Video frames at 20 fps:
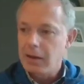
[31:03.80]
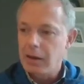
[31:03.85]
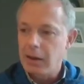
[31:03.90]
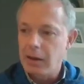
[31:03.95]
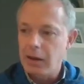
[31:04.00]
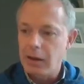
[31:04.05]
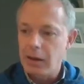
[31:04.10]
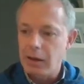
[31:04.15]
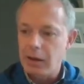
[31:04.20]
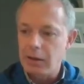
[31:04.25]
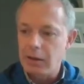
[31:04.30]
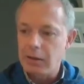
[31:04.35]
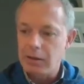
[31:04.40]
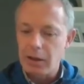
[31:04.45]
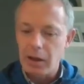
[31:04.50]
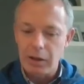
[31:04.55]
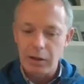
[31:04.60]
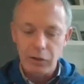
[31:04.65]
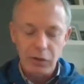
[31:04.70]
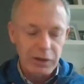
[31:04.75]

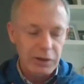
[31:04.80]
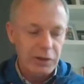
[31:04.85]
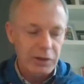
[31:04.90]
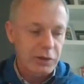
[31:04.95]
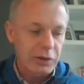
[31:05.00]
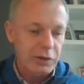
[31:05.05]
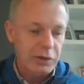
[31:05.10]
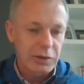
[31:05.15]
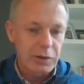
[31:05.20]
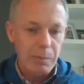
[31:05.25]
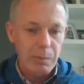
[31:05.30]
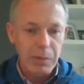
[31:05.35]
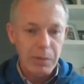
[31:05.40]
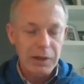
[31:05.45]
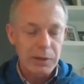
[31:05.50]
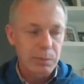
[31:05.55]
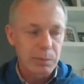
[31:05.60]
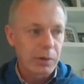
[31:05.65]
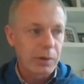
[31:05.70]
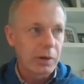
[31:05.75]
And Chris touched on
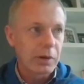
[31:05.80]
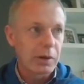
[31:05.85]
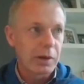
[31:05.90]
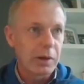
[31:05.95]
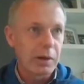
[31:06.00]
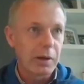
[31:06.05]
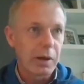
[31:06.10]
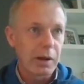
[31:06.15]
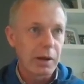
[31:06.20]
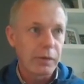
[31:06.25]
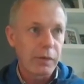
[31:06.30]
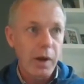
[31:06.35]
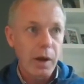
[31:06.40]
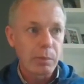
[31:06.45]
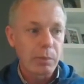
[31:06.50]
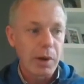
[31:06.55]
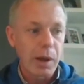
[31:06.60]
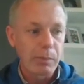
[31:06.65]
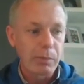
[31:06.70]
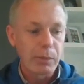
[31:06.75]
baseball. And if our
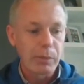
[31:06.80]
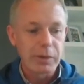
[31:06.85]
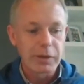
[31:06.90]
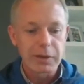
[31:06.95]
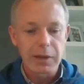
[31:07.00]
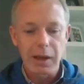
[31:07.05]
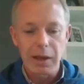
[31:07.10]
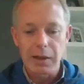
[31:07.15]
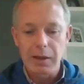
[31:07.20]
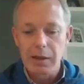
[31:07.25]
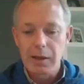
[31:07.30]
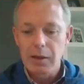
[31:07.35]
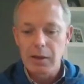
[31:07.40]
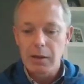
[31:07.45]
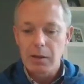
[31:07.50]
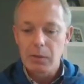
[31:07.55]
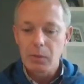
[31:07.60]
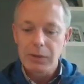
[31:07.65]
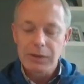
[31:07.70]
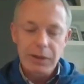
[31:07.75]
problem was that
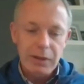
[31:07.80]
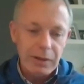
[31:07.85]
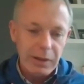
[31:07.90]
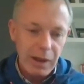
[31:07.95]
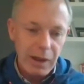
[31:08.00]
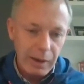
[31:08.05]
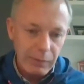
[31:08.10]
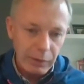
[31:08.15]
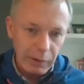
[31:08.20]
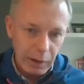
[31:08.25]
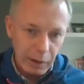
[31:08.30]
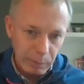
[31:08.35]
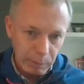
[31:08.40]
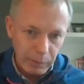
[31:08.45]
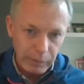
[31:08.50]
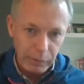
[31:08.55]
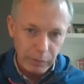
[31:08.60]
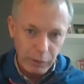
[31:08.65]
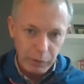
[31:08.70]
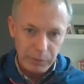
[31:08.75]
we didn't have a lot of
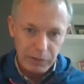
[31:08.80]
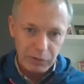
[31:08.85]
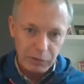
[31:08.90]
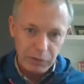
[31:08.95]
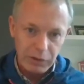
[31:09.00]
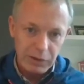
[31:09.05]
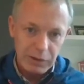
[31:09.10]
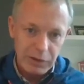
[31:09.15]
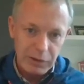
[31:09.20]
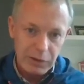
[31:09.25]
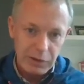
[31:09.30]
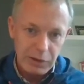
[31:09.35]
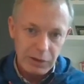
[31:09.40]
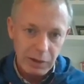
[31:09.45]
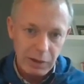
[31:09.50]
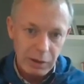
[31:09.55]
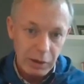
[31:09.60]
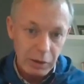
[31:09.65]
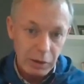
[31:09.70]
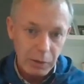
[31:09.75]
performance reach
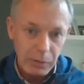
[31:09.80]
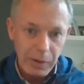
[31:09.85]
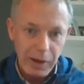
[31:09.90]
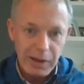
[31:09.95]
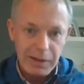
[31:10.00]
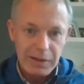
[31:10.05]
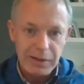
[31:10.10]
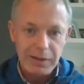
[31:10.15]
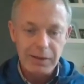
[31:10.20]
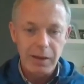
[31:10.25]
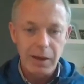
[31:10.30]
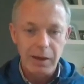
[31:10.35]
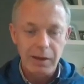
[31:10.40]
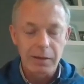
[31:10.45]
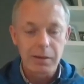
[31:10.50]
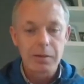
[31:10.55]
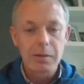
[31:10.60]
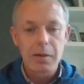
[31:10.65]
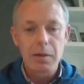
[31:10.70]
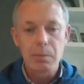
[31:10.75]
in the US,
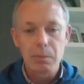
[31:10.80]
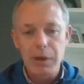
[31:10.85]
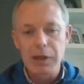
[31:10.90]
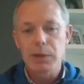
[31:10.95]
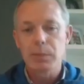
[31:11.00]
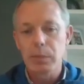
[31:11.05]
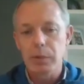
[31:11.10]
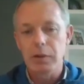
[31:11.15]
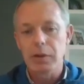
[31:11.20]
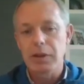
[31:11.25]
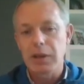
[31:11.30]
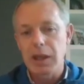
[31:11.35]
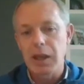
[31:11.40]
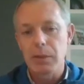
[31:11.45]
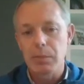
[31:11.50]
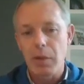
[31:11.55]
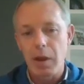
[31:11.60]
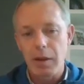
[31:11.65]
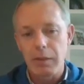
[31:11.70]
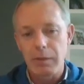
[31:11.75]
then baseball
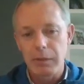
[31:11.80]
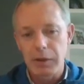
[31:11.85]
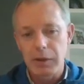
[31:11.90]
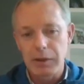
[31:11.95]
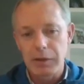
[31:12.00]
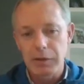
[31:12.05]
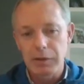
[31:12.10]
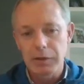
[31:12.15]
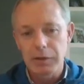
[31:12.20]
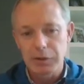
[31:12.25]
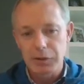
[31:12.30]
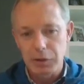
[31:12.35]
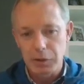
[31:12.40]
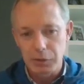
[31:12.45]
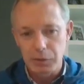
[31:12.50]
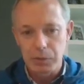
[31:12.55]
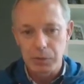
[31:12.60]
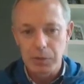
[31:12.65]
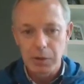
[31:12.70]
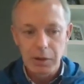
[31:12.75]
came our vehicle
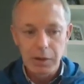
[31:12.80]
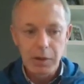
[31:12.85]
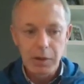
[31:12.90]
to